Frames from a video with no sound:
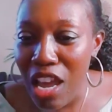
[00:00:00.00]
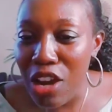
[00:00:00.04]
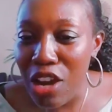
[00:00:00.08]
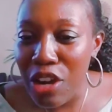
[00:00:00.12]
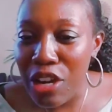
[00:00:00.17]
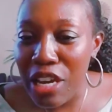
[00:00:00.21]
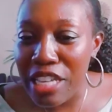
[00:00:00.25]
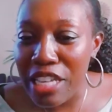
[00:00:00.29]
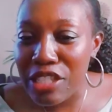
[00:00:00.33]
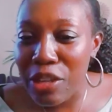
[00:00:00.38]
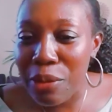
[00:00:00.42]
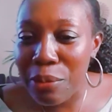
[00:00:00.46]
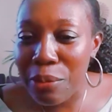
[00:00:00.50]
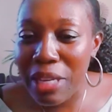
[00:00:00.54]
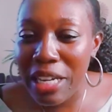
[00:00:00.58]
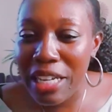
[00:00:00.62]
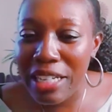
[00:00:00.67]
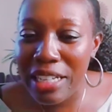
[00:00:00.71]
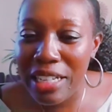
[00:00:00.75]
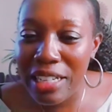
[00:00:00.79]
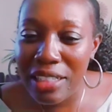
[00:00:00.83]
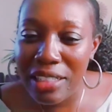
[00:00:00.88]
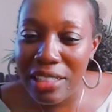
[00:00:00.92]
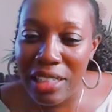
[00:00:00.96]
Okay, so I'm
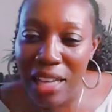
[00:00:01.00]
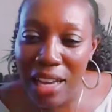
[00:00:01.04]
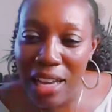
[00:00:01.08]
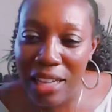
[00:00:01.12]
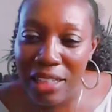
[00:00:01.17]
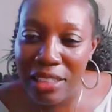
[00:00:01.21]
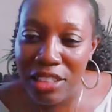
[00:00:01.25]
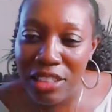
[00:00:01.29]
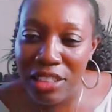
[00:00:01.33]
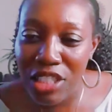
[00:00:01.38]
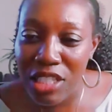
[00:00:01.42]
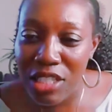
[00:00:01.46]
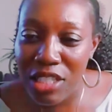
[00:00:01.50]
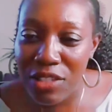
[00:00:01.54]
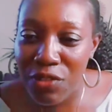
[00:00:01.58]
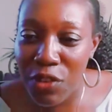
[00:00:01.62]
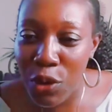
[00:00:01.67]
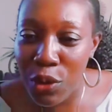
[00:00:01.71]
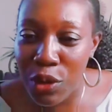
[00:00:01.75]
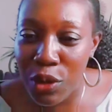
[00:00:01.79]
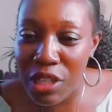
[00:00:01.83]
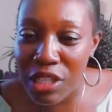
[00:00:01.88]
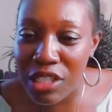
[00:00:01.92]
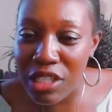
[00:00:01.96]
gonna kind of just
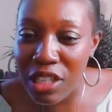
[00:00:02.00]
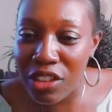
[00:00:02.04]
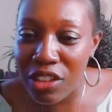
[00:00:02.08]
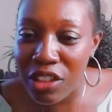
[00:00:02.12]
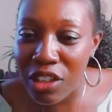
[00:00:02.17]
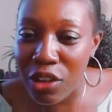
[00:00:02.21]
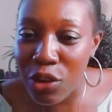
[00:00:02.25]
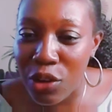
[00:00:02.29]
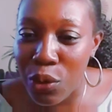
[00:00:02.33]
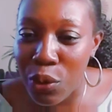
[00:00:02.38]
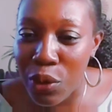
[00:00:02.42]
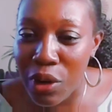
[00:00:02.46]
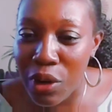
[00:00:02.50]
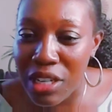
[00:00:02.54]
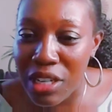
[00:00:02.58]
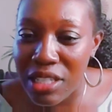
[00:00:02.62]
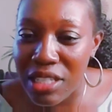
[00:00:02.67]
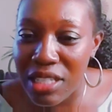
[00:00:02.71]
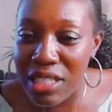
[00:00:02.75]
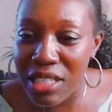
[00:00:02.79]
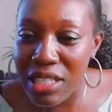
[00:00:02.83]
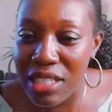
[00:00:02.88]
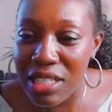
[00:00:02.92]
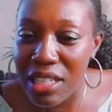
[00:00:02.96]
focus on the
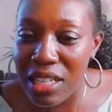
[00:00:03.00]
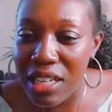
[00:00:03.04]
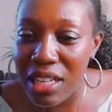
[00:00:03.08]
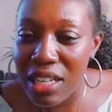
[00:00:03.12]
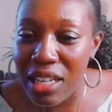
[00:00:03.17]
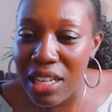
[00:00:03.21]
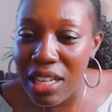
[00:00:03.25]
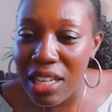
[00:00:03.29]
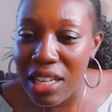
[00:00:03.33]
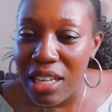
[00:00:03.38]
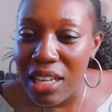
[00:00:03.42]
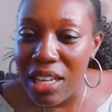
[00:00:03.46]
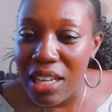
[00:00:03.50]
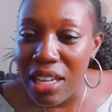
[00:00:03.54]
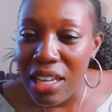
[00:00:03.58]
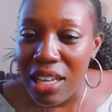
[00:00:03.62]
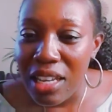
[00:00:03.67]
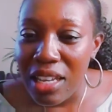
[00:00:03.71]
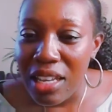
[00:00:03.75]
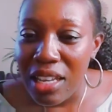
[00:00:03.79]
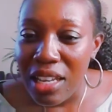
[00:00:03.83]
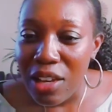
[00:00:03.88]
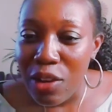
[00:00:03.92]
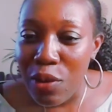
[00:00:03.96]
course
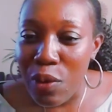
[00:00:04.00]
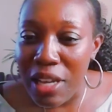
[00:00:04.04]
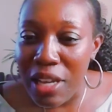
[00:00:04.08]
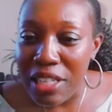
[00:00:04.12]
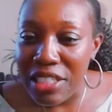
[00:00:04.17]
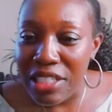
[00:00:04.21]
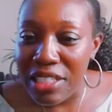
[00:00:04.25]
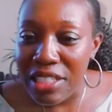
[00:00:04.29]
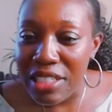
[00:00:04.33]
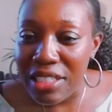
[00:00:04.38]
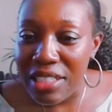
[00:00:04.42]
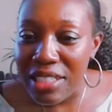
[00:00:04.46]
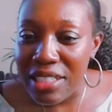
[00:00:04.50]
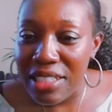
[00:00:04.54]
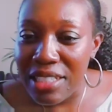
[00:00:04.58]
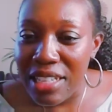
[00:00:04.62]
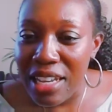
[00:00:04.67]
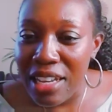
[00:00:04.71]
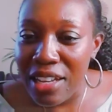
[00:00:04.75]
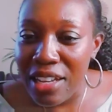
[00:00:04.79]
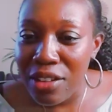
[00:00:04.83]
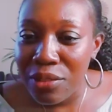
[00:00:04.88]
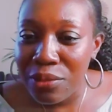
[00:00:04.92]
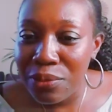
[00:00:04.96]
questions
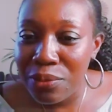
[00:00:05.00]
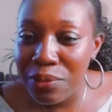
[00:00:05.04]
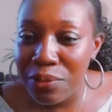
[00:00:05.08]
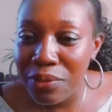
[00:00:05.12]
now.